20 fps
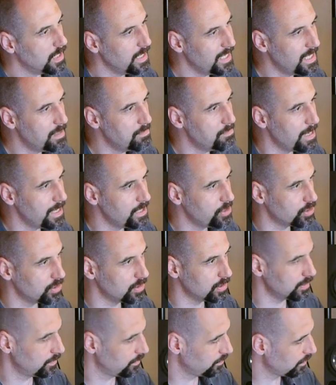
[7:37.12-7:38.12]
E
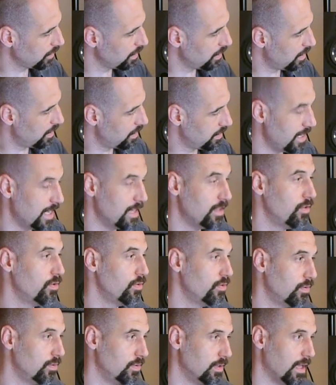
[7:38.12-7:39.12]
major, then
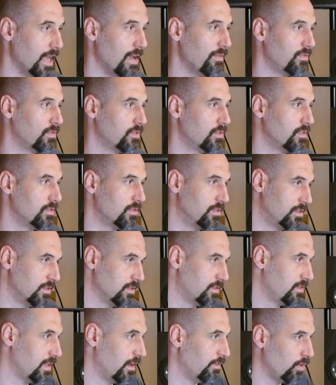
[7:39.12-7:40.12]
you have
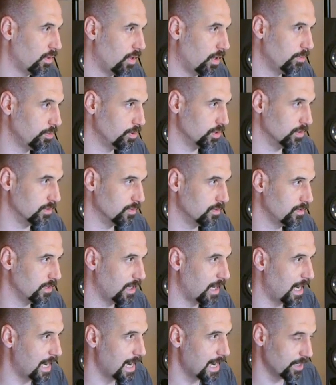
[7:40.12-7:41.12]
several options.
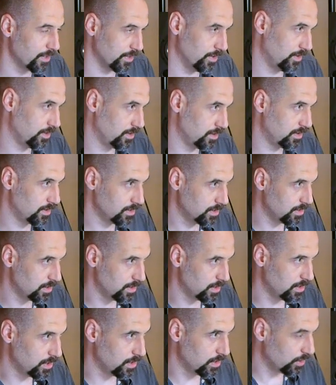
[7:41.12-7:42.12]
Either
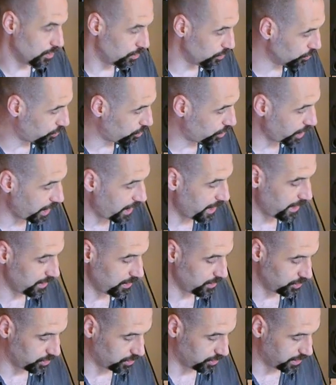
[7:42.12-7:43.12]
you
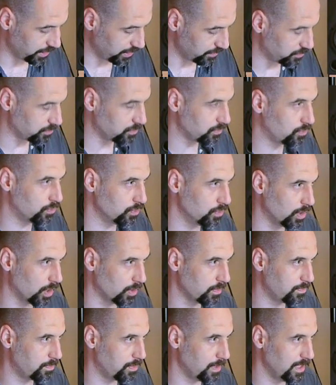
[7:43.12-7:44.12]
change this to
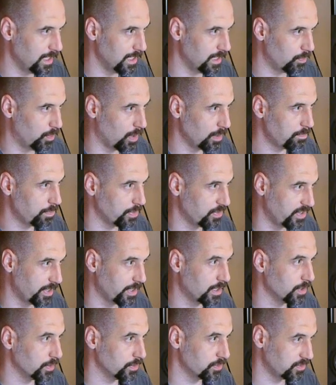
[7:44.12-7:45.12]
not be in one
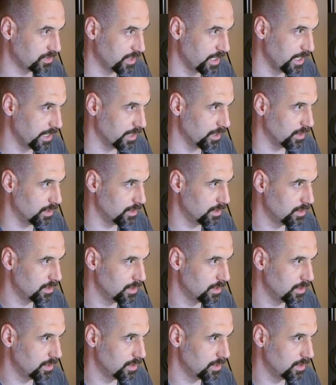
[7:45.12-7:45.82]
particular scale,